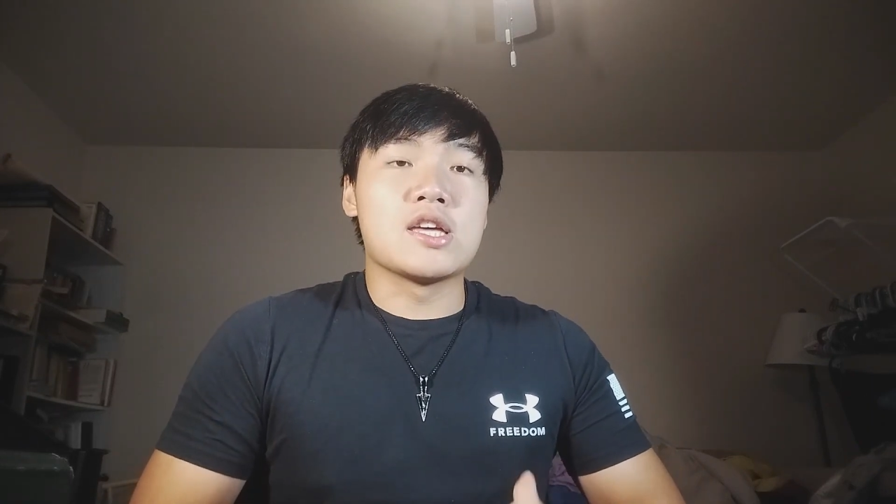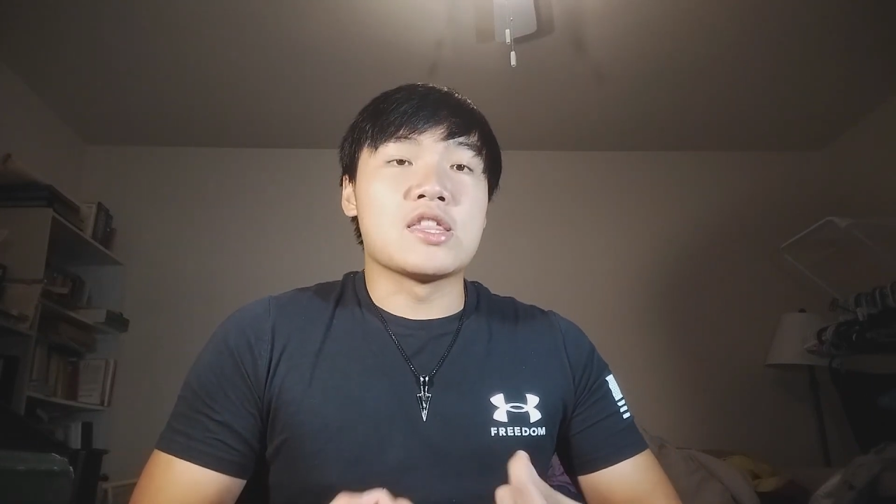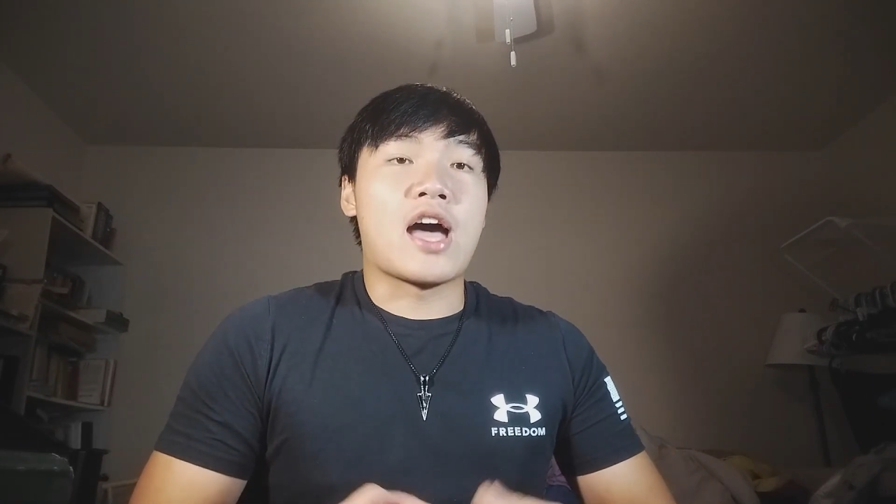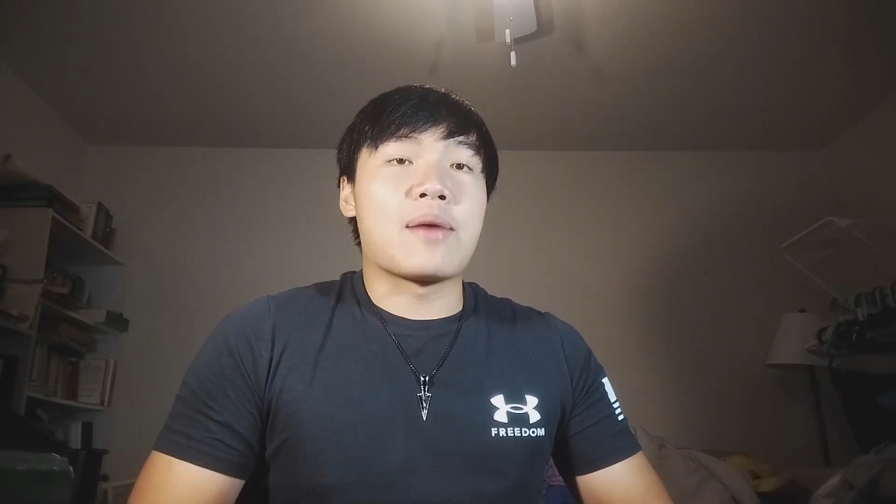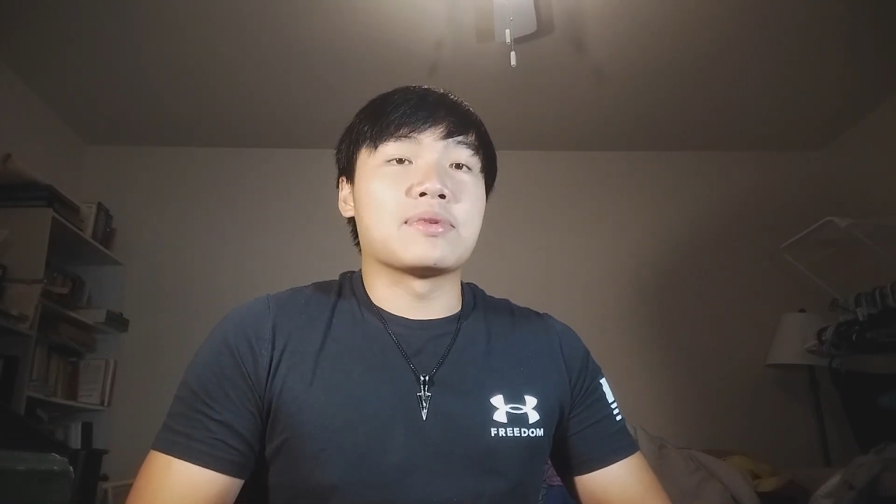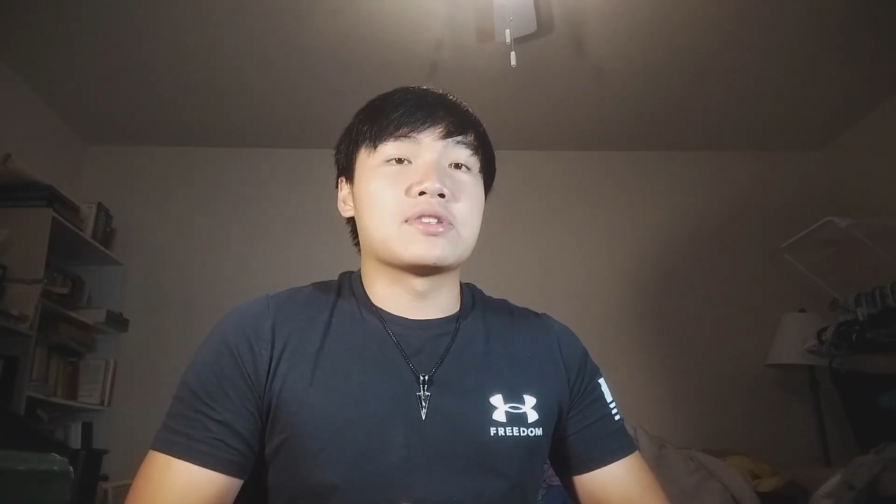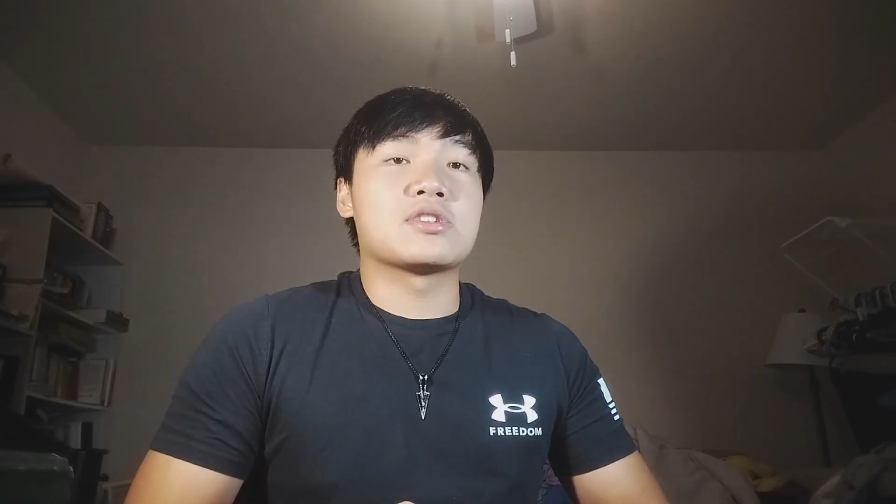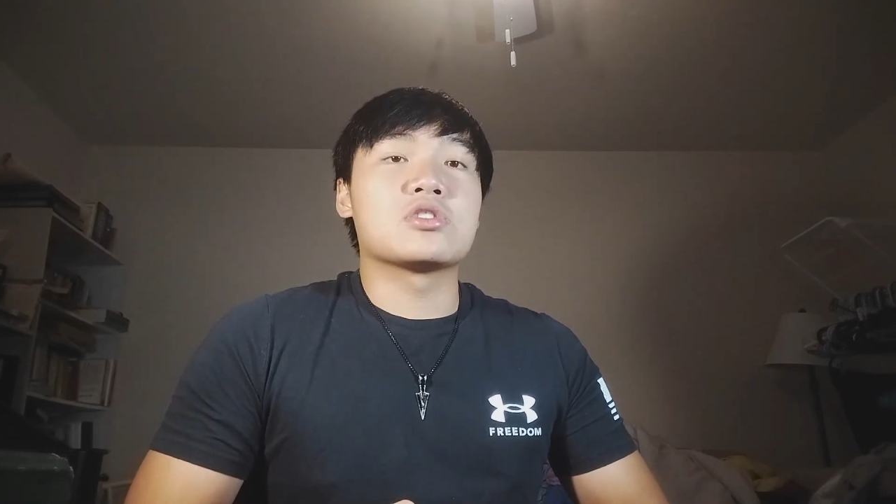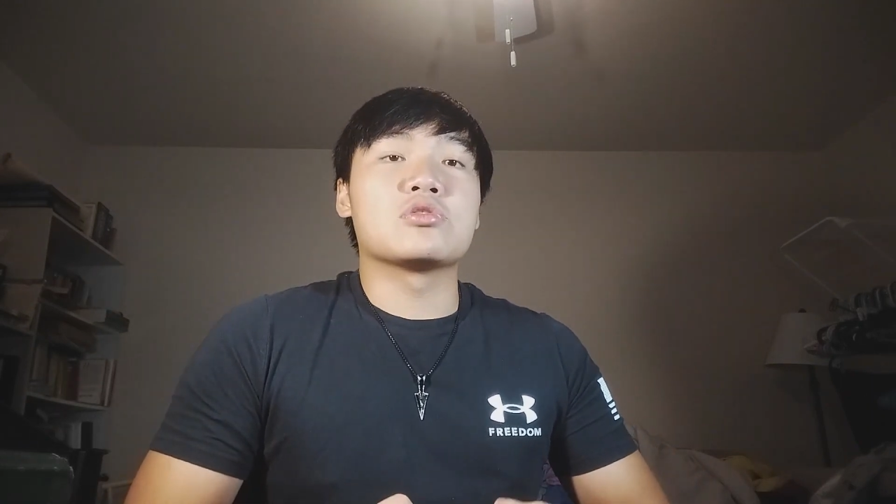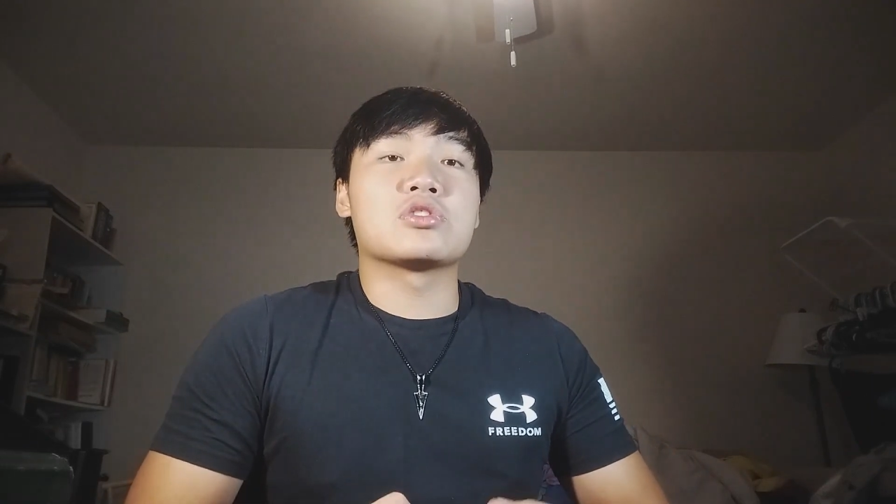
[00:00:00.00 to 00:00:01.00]
in
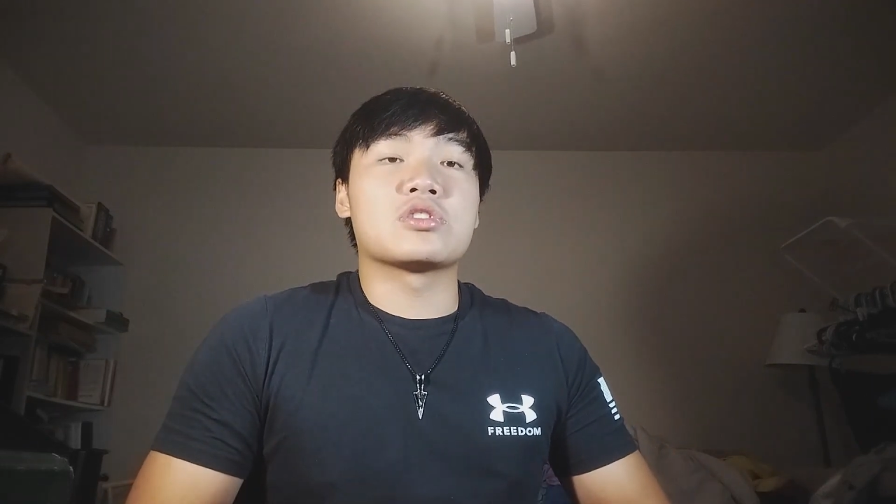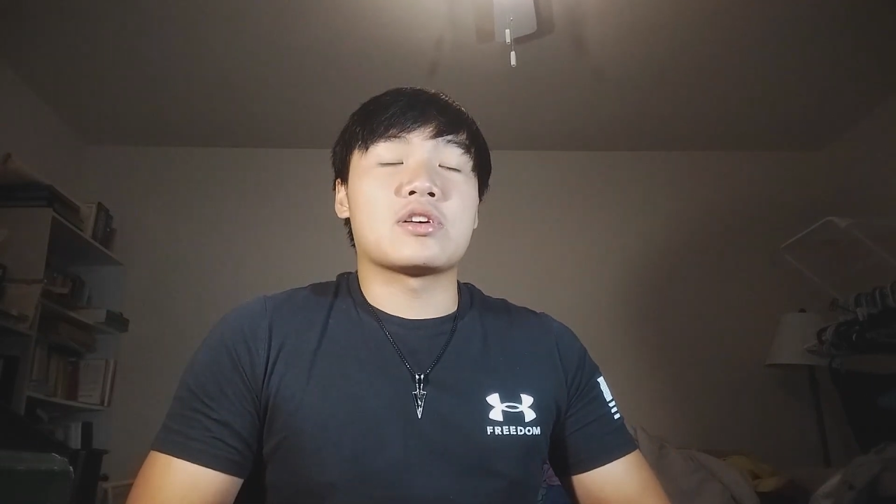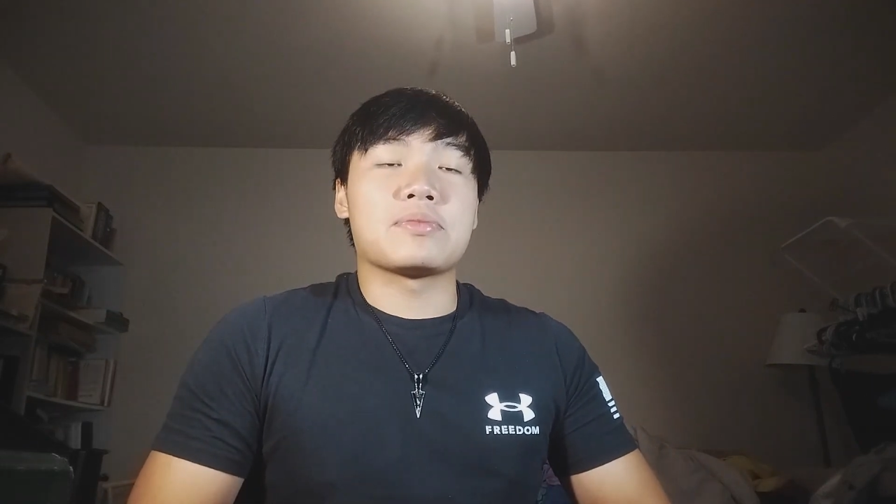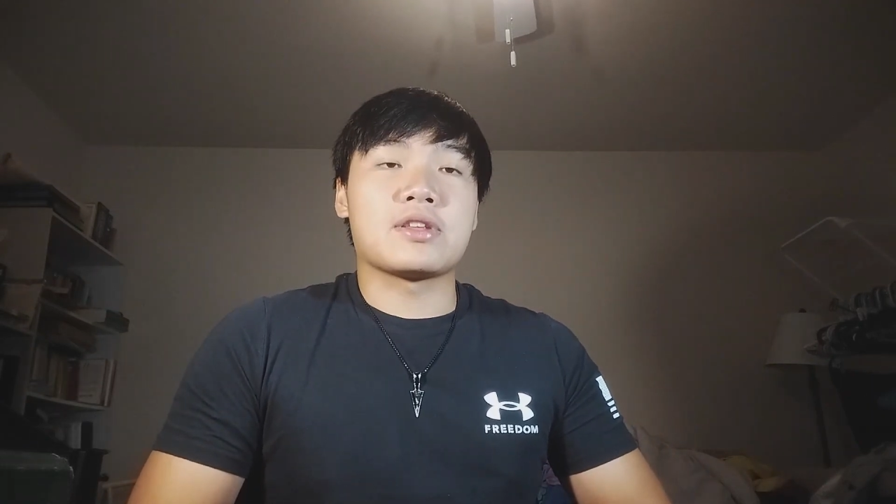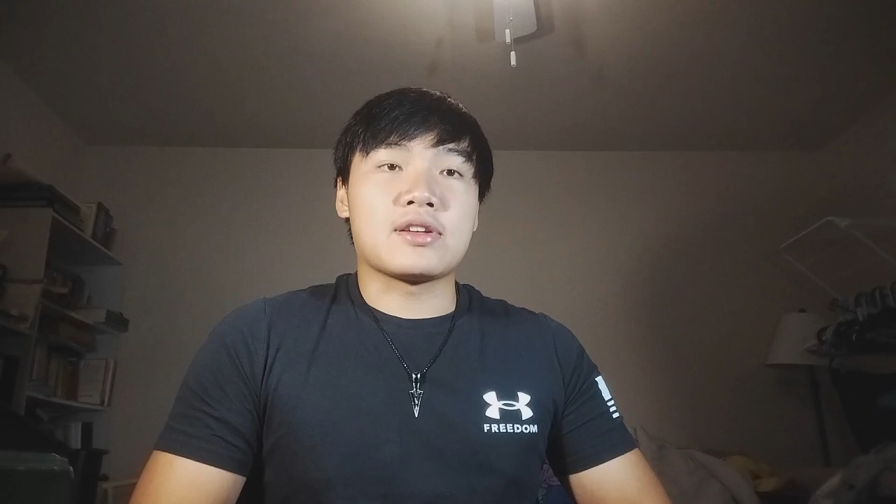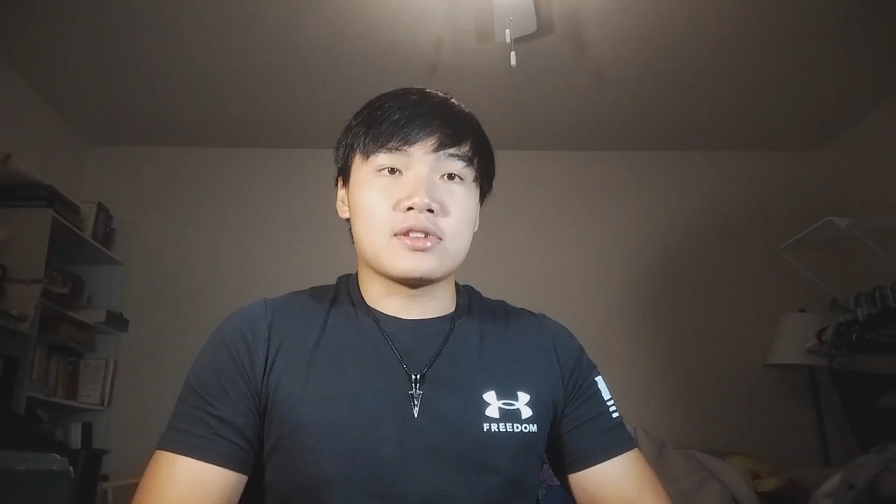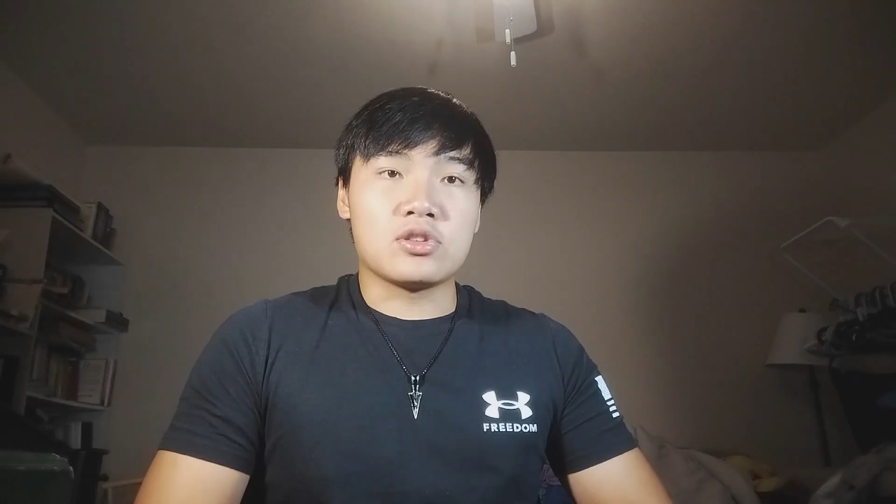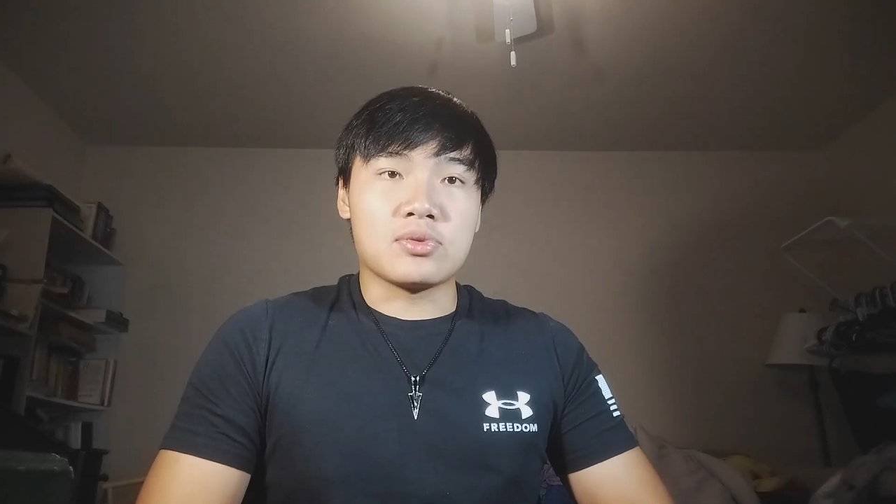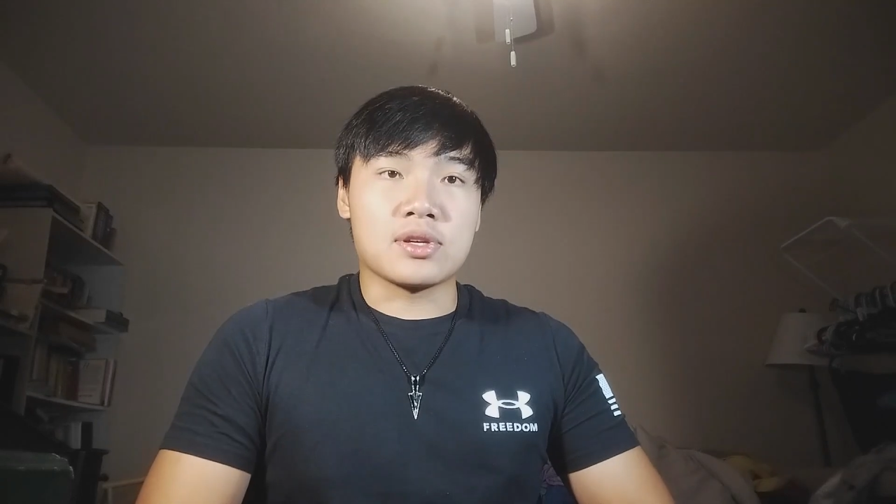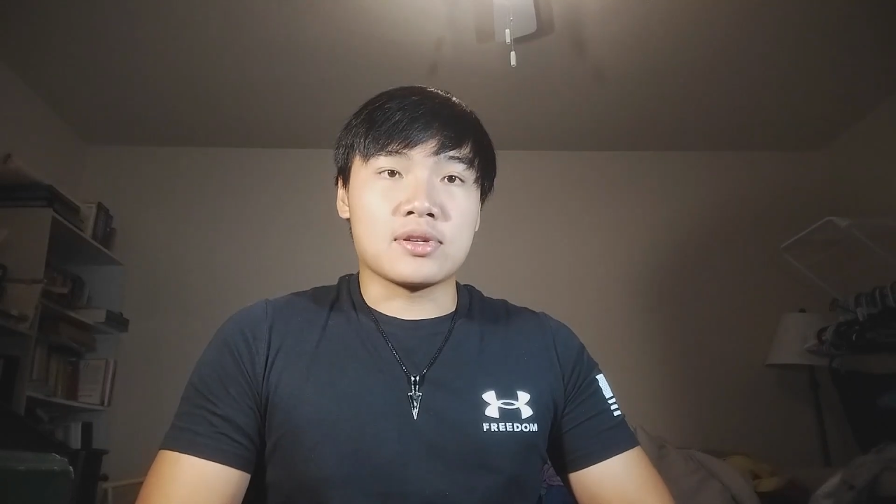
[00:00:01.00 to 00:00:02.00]
habits you should not be
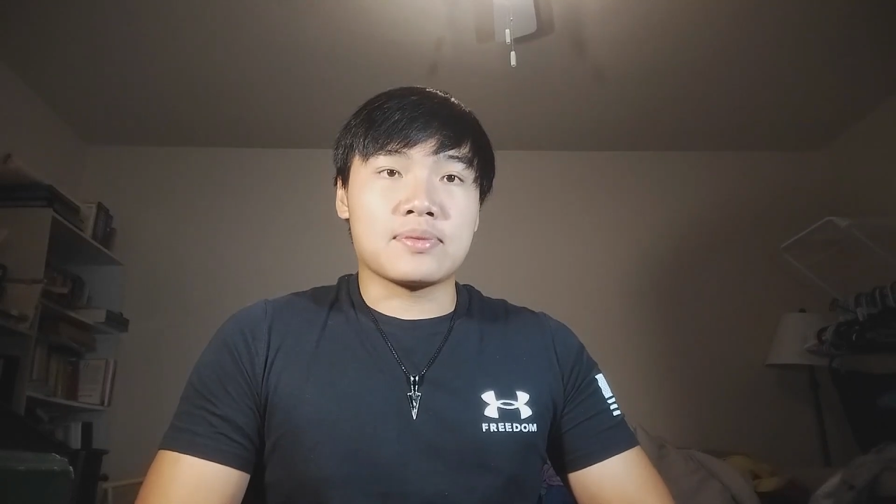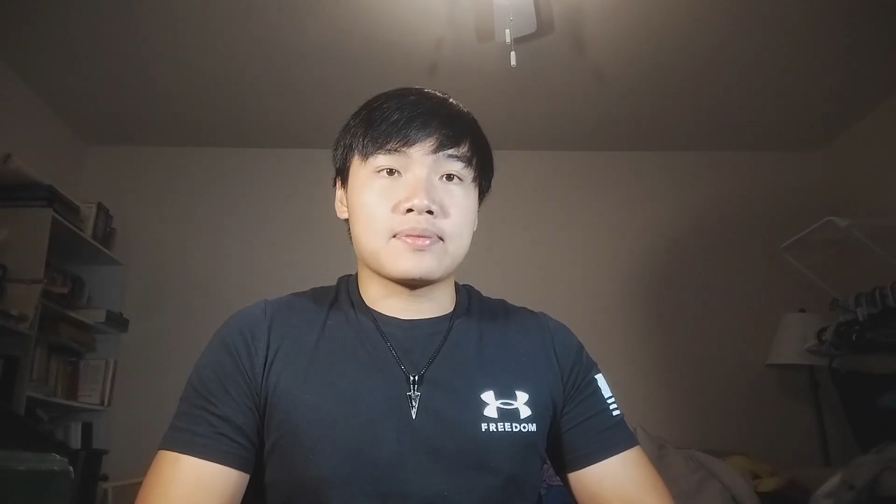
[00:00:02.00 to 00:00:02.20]
doing.